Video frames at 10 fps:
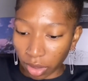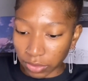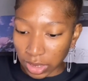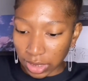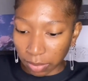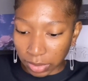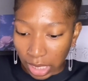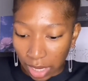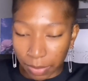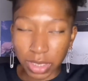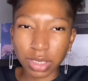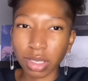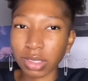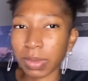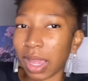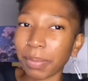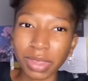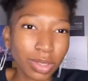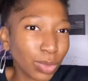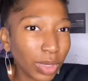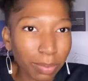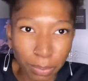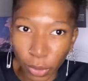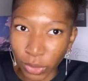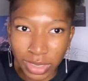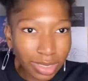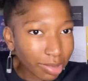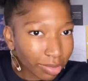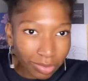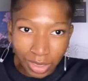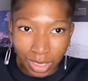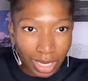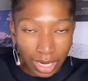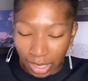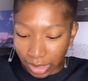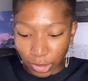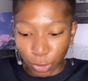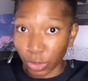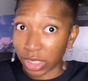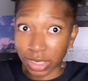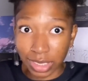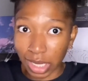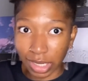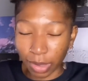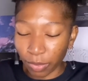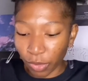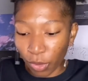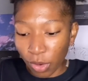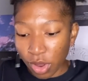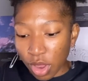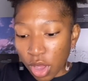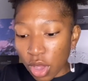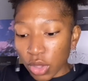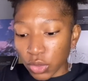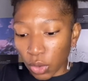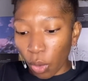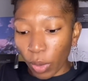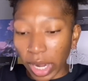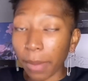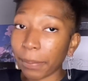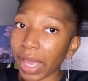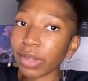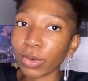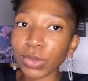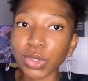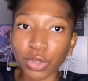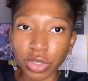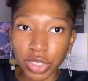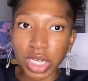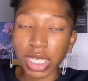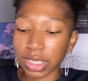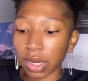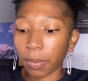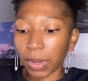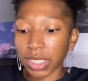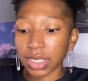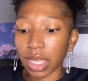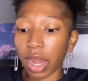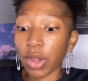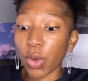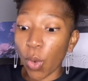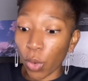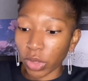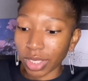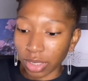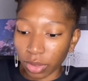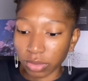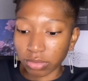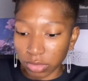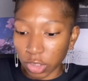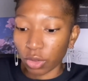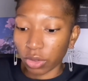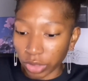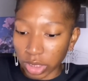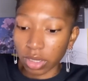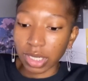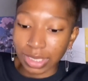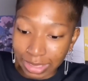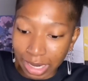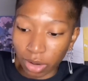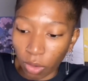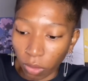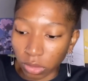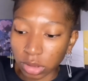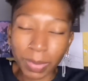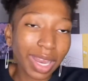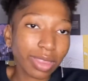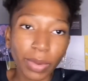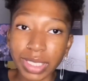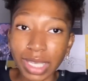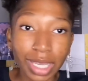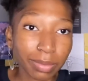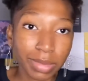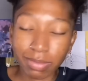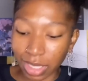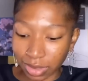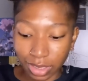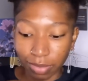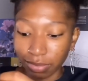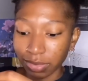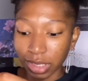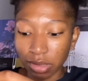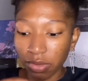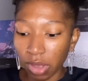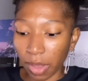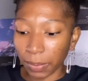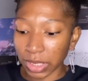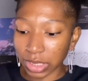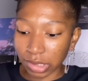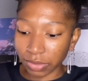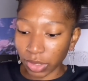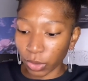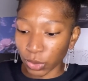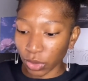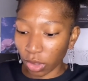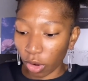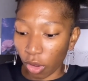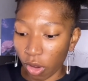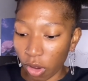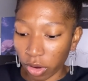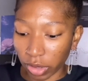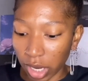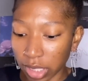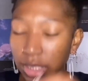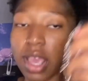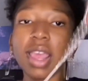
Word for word: after some time and starts becoming this weird bronze silver color that you didn't sign up for so when i buy gold jewelry it's at a place that i know that the jewelry is gonna stay gold but otherwise i get me some silver plus silver goes with a lot of colors